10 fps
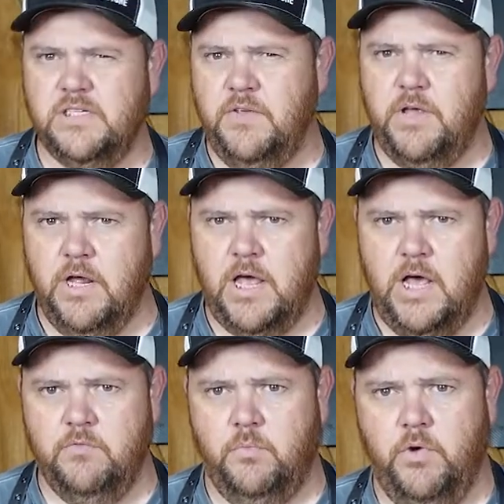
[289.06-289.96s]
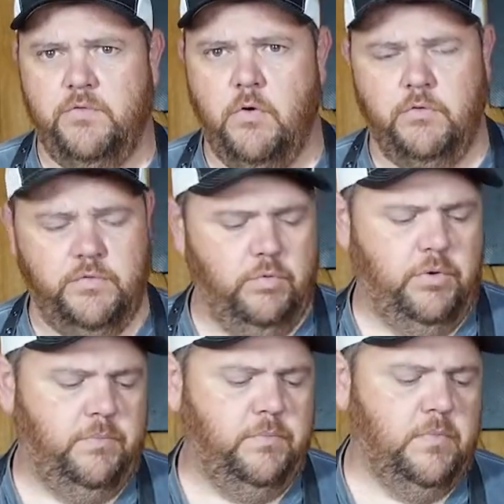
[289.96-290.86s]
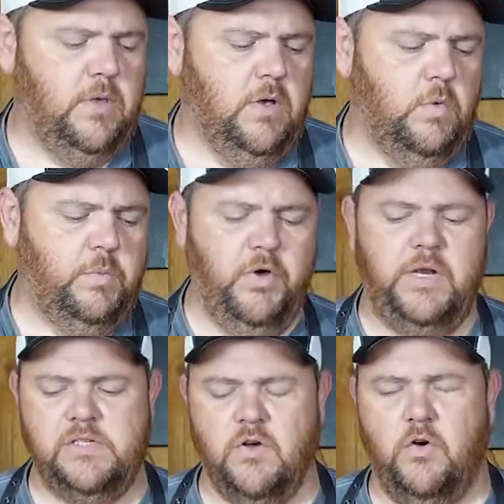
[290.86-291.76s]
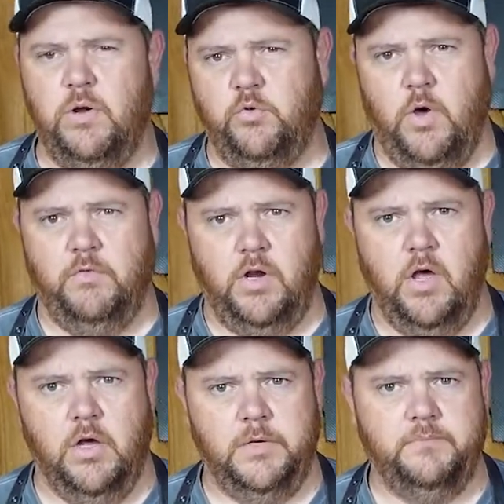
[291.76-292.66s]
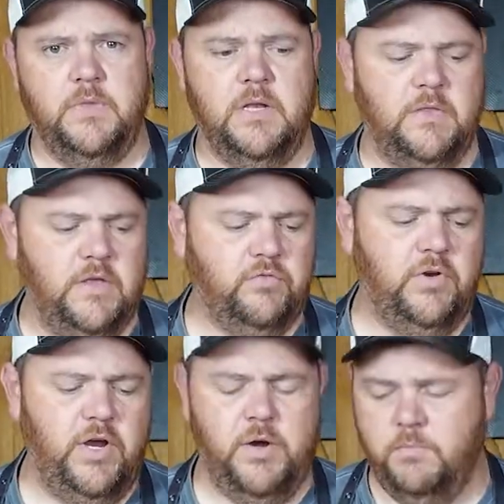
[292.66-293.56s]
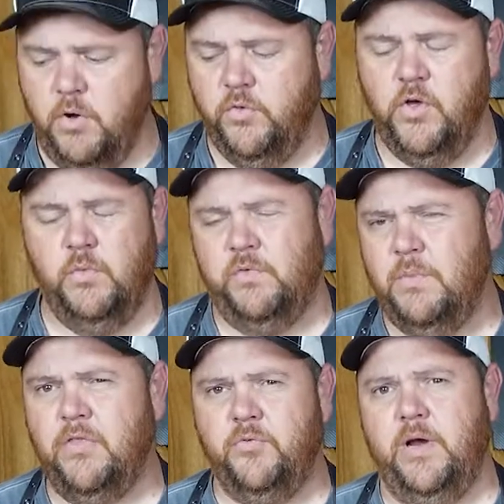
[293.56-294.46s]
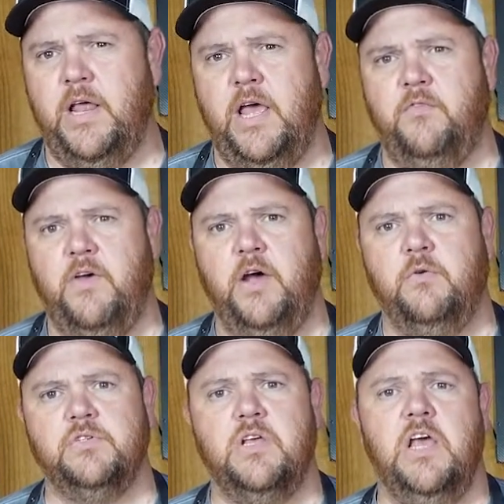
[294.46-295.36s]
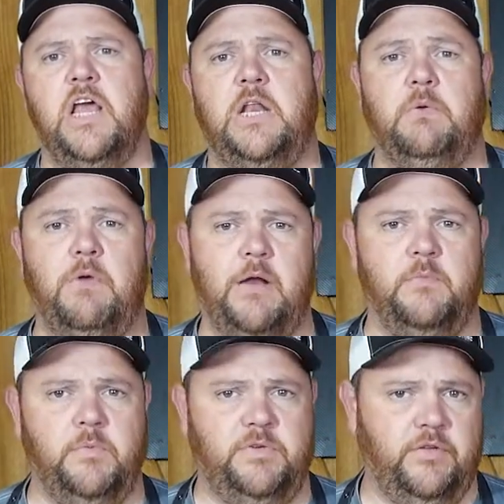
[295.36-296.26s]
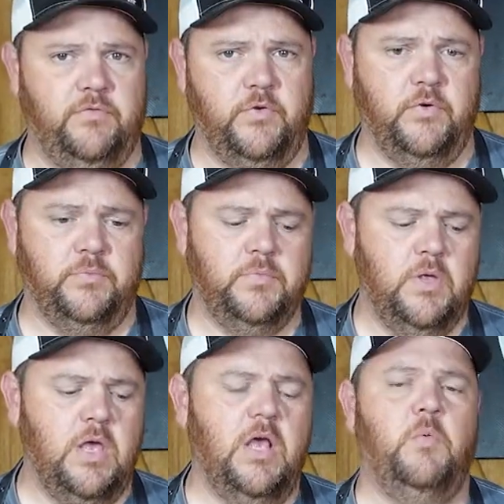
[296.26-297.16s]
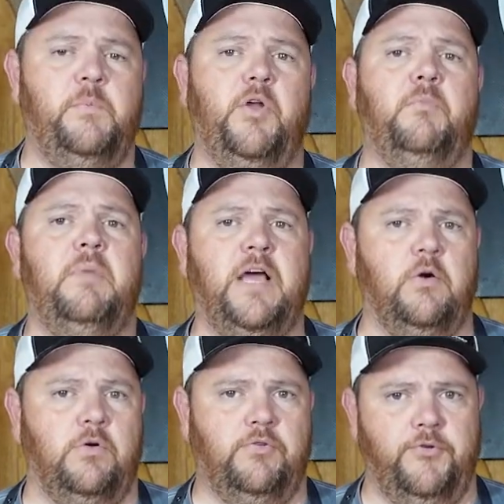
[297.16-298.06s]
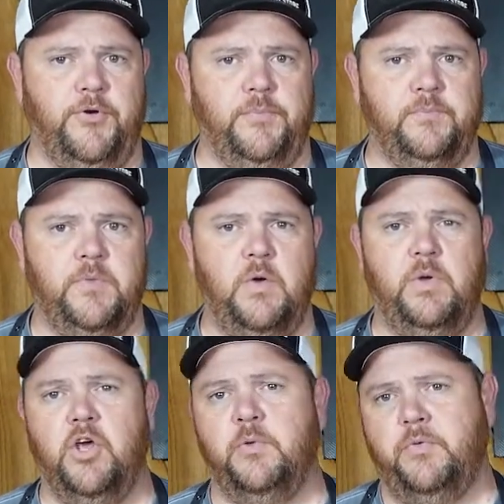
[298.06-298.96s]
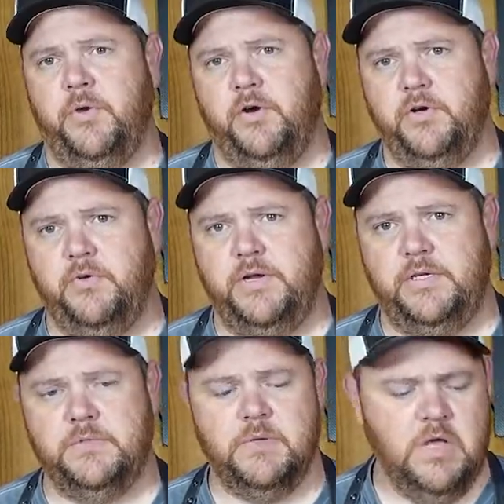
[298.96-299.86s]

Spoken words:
give you a kind of a brief overview. We put these on around 12 o'clock. This one here, both of them went for about 3.5 hours, and we wrapped them up in tin foil. Put them back on a drum, and we cooked them at 300 degrees.